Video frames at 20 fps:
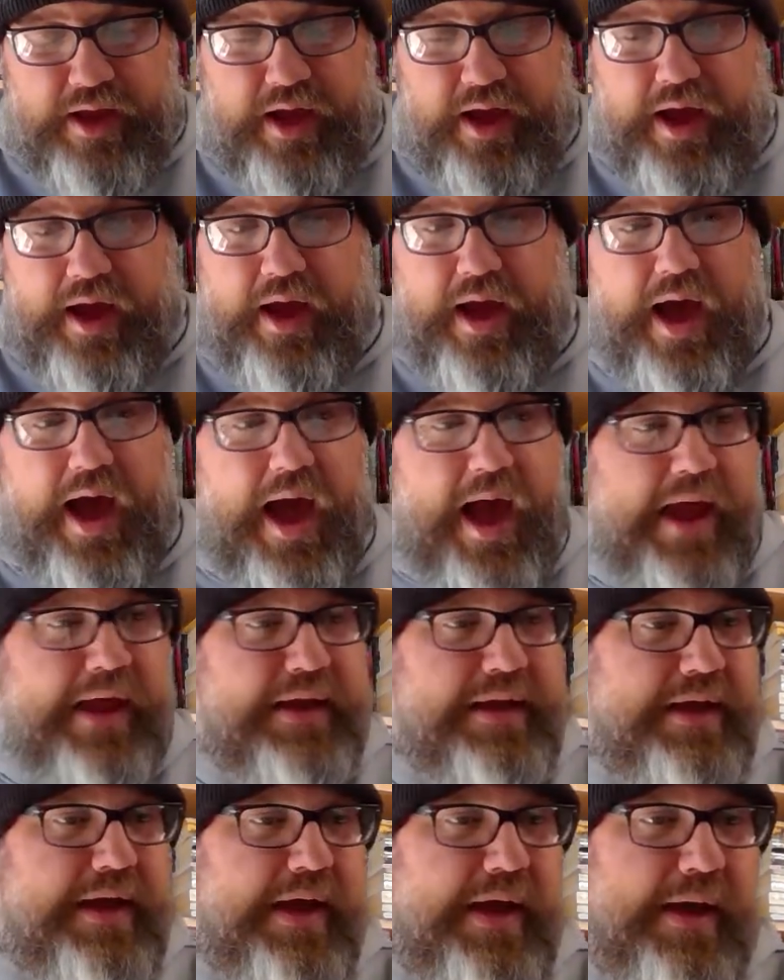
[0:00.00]

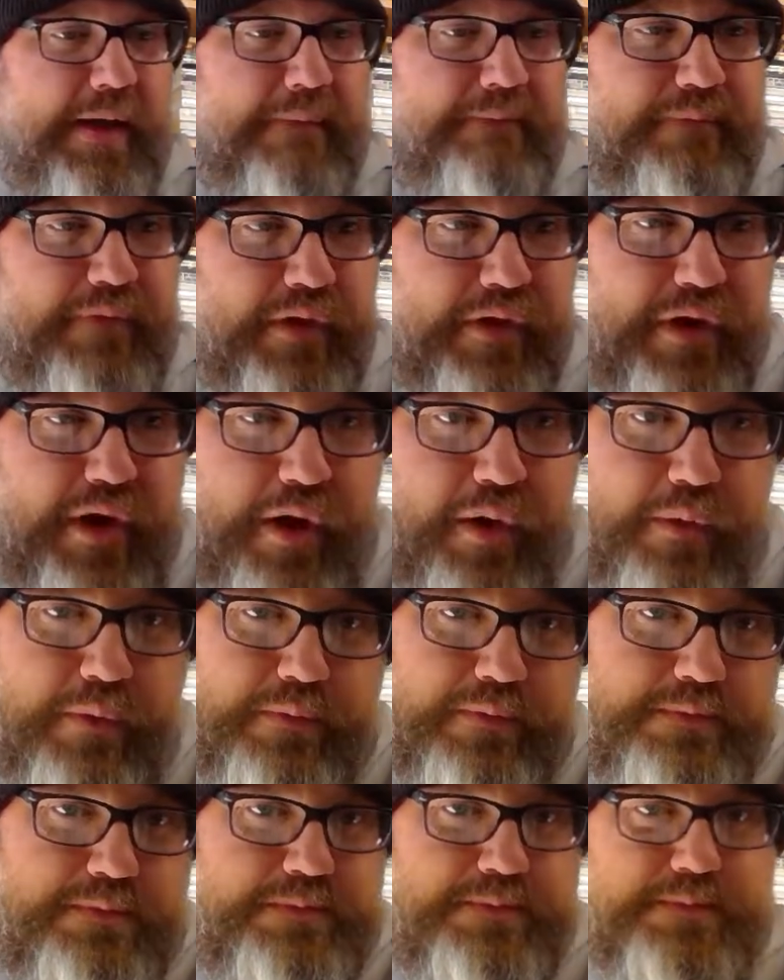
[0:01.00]
Ike, you
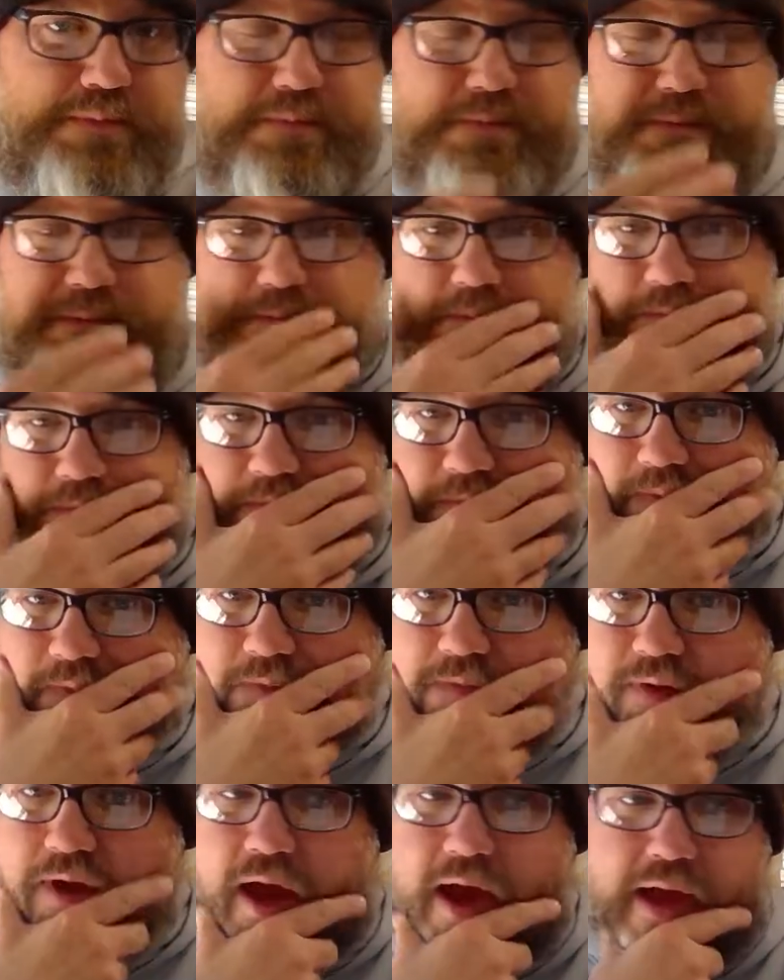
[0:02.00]
know,
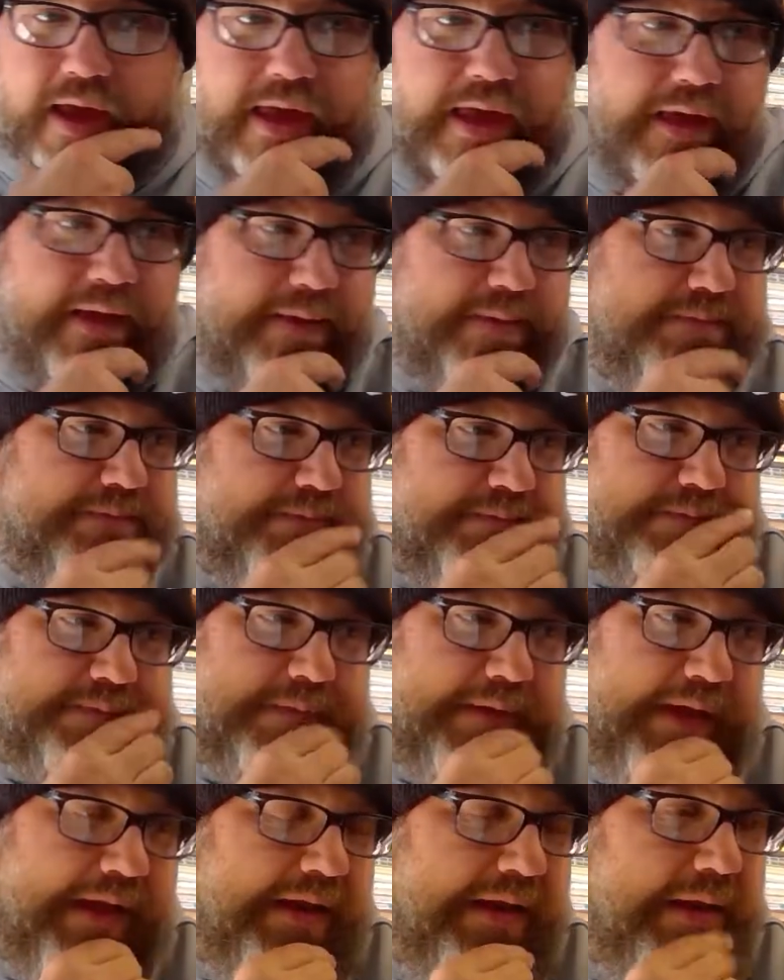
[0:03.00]
fuck, he
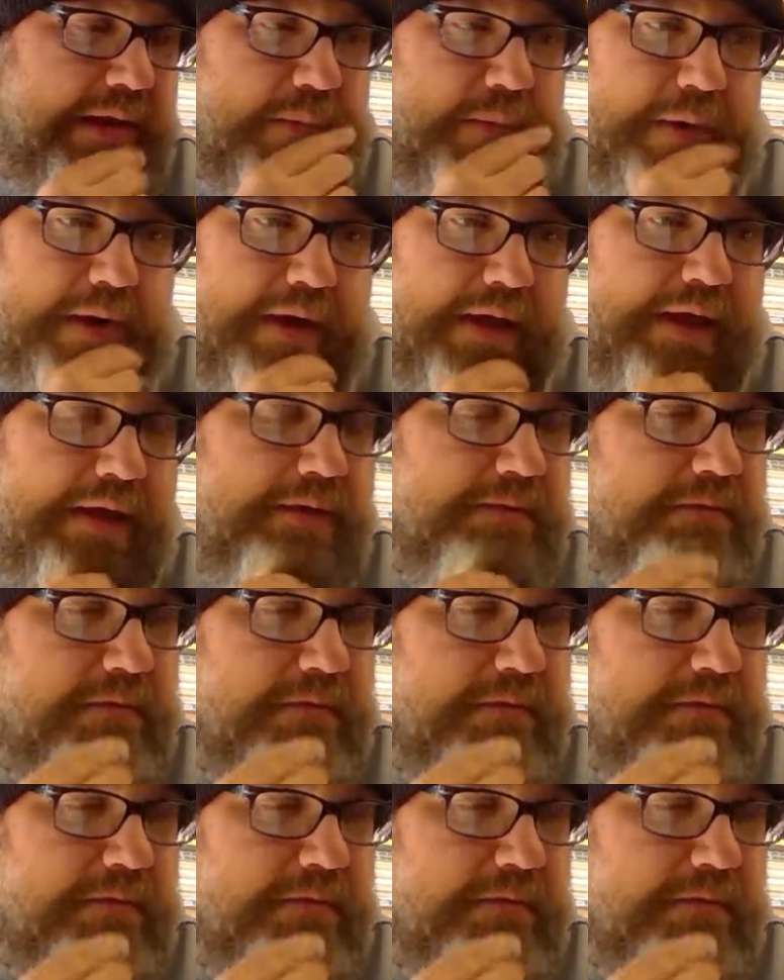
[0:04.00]
didn't want to get